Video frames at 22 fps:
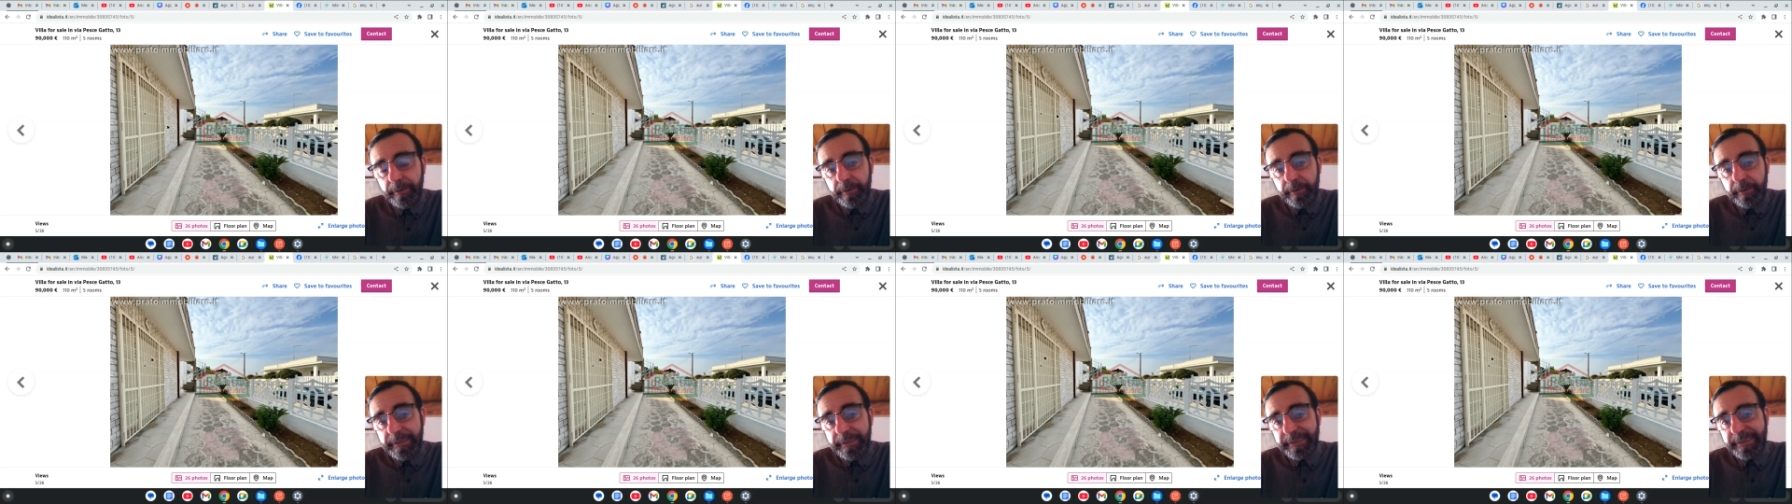
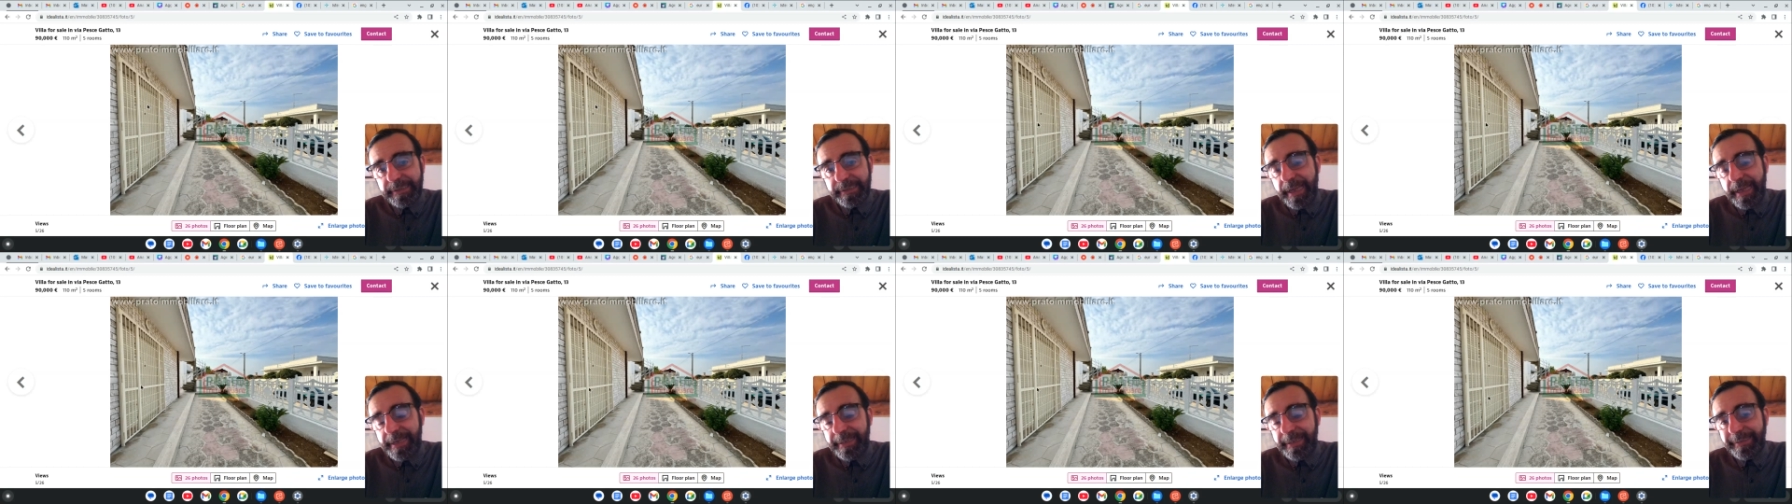these
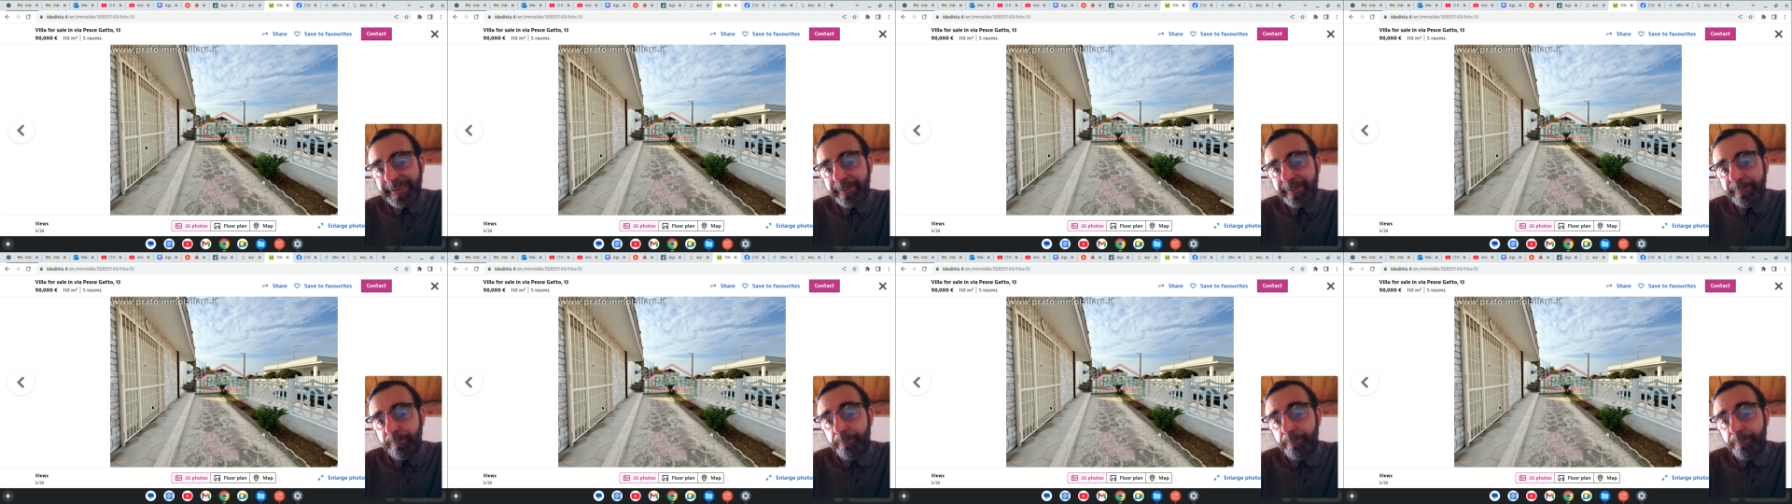
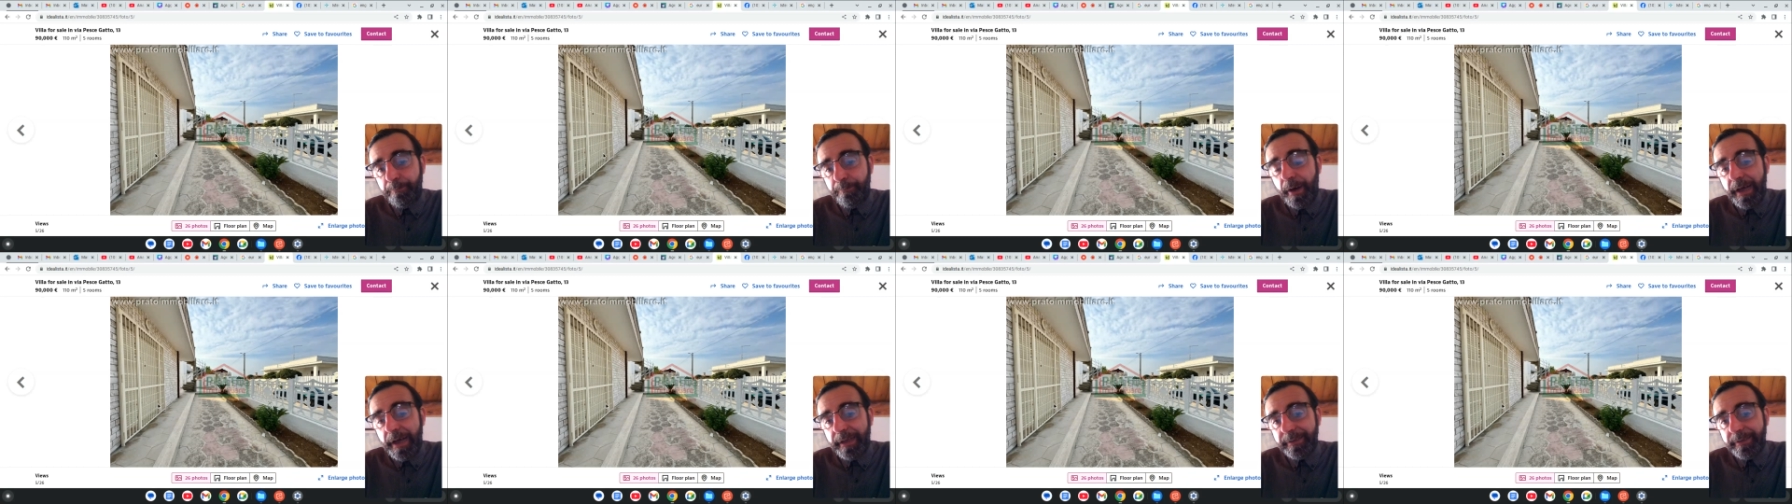gates.
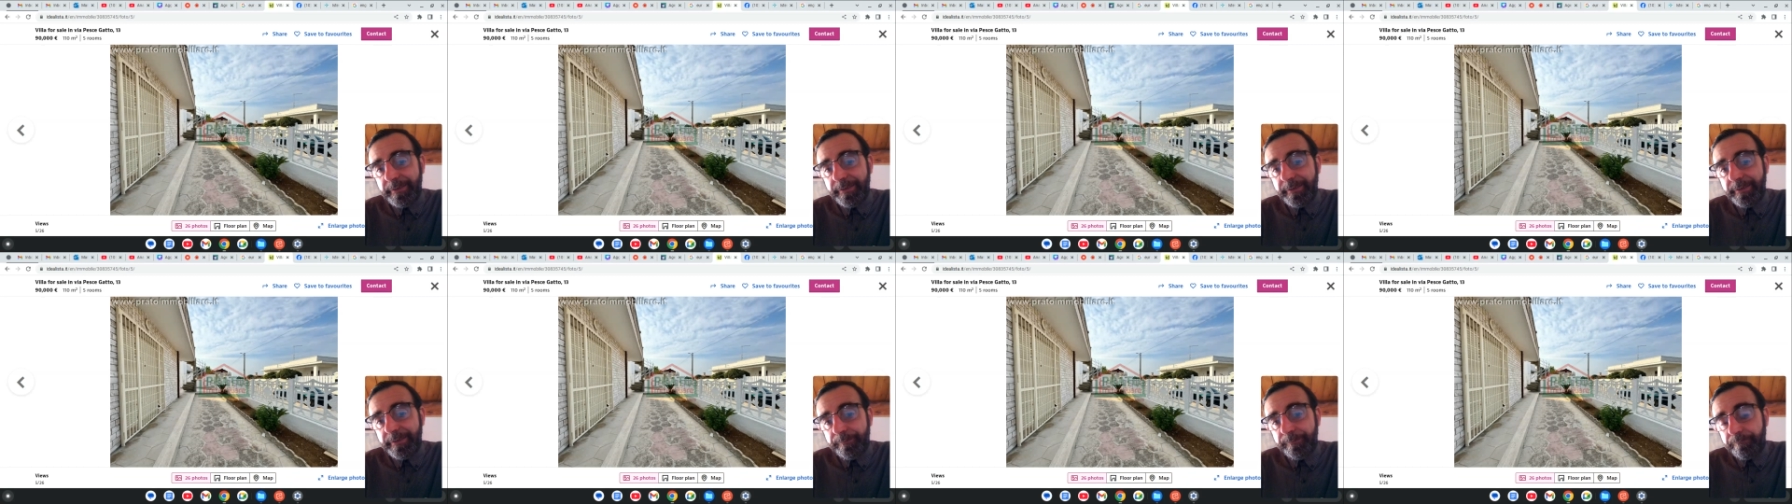
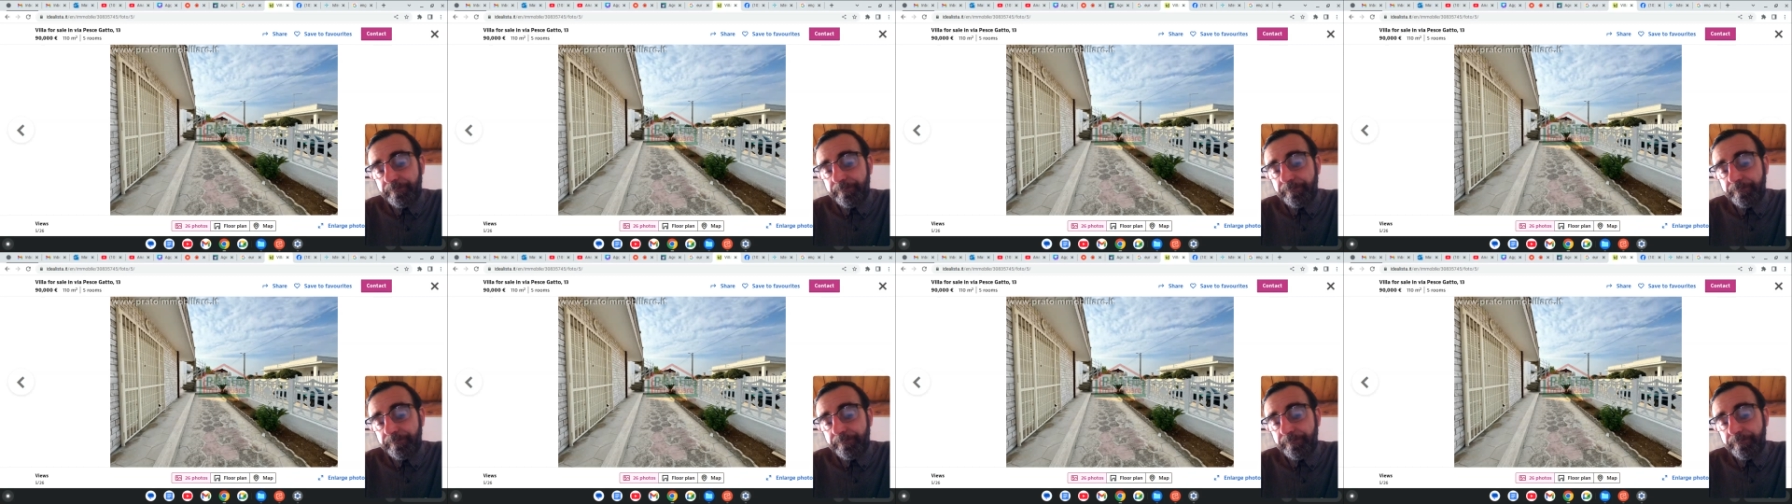But